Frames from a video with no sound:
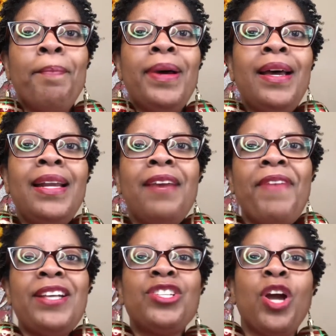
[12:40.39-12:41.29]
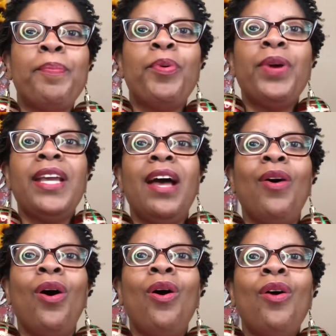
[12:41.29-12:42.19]
but if I start pointing
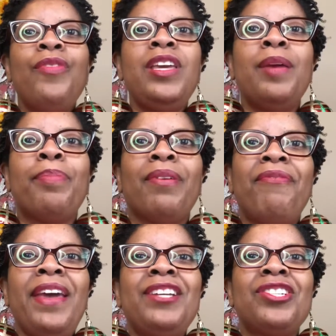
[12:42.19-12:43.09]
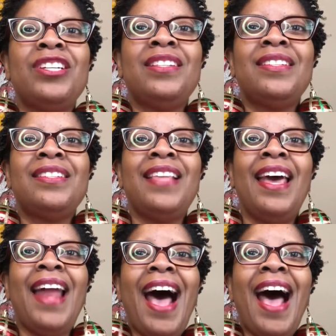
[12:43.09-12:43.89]
out all the imperfections that